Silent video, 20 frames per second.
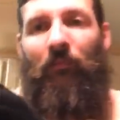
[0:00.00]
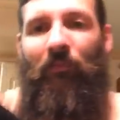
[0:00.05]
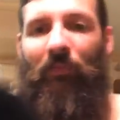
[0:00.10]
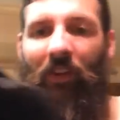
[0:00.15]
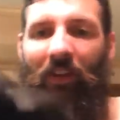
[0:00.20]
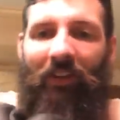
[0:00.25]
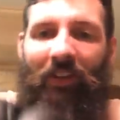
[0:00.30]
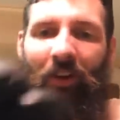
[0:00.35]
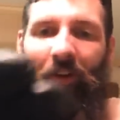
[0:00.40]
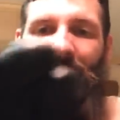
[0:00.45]

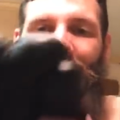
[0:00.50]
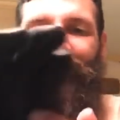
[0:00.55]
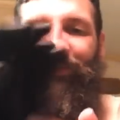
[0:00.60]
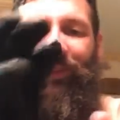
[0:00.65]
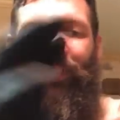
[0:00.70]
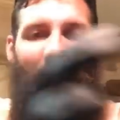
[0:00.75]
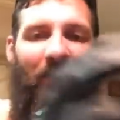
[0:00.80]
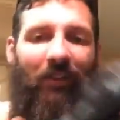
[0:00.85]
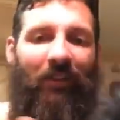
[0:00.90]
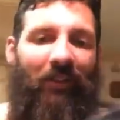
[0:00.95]
You know what?
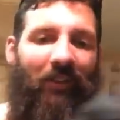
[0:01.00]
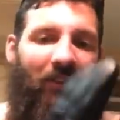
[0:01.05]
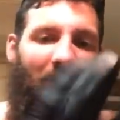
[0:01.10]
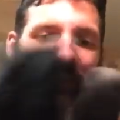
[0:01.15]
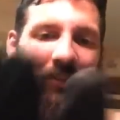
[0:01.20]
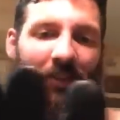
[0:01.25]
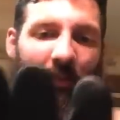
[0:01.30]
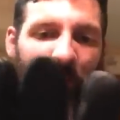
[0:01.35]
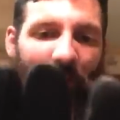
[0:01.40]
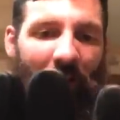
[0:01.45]

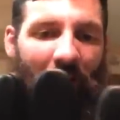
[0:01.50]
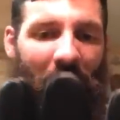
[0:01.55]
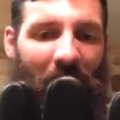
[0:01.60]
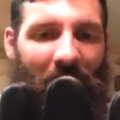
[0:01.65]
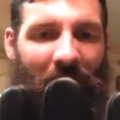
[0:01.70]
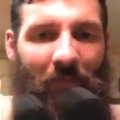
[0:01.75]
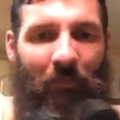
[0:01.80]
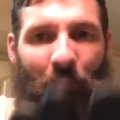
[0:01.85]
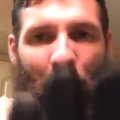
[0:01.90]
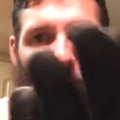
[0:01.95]
To be
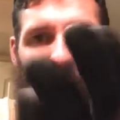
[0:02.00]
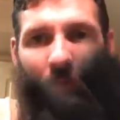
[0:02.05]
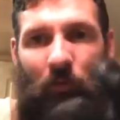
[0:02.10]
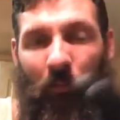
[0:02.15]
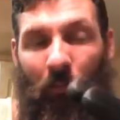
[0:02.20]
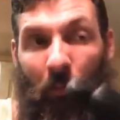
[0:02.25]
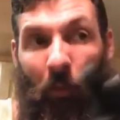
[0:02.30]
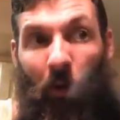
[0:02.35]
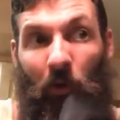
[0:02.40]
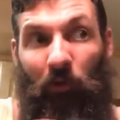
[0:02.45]
honest,
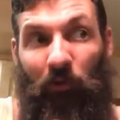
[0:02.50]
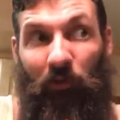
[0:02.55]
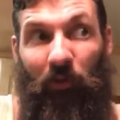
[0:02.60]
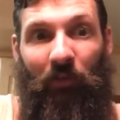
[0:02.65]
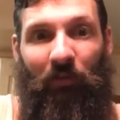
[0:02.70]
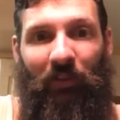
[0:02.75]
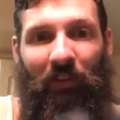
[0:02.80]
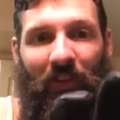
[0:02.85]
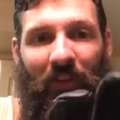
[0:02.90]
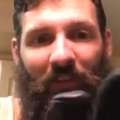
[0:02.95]
most
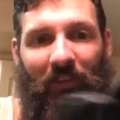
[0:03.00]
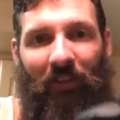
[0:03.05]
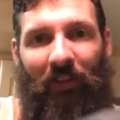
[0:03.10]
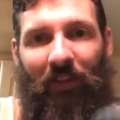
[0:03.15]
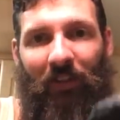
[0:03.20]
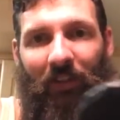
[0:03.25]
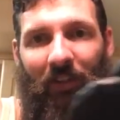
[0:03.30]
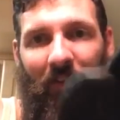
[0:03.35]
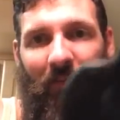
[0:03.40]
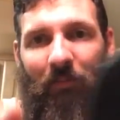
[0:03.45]
of these,
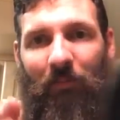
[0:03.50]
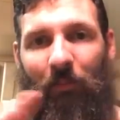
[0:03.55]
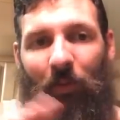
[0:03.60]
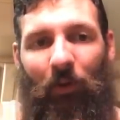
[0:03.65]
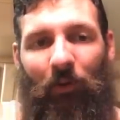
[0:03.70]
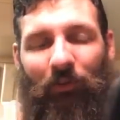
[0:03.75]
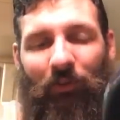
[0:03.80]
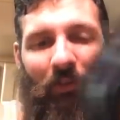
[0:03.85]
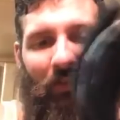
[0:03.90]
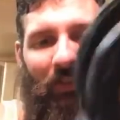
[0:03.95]
I
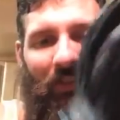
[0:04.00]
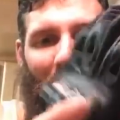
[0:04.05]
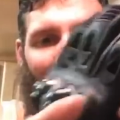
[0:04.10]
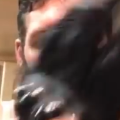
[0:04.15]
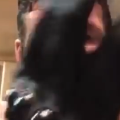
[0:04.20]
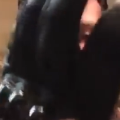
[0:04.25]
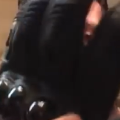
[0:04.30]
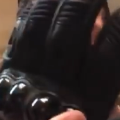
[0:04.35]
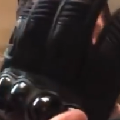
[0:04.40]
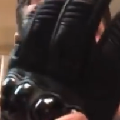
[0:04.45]

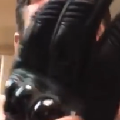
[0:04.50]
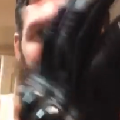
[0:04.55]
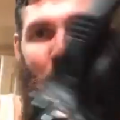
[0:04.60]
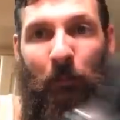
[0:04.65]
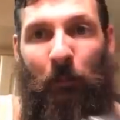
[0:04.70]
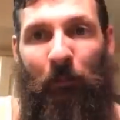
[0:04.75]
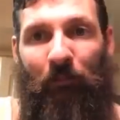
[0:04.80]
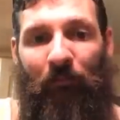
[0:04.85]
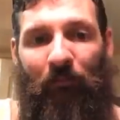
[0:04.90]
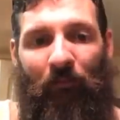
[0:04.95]

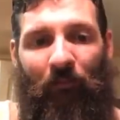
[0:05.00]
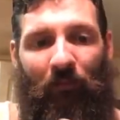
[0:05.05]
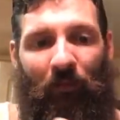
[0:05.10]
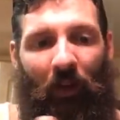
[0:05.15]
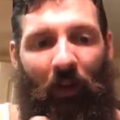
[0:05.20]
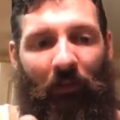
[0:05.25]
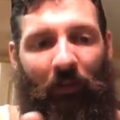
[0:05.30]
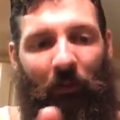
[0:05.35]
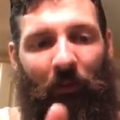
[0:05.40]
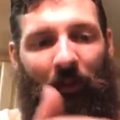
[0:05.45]

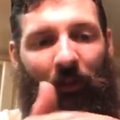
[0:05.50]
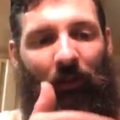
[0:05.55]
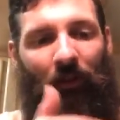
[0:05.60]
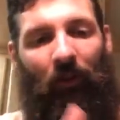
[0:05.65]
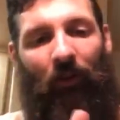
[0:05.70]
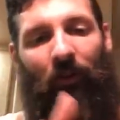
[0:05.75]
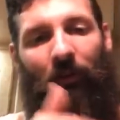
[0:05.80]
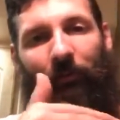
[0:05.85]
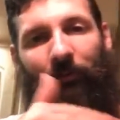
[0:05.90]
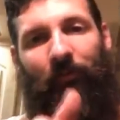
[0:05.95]
forget what they
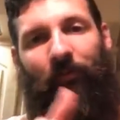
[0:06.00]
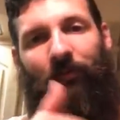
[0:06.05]
call them,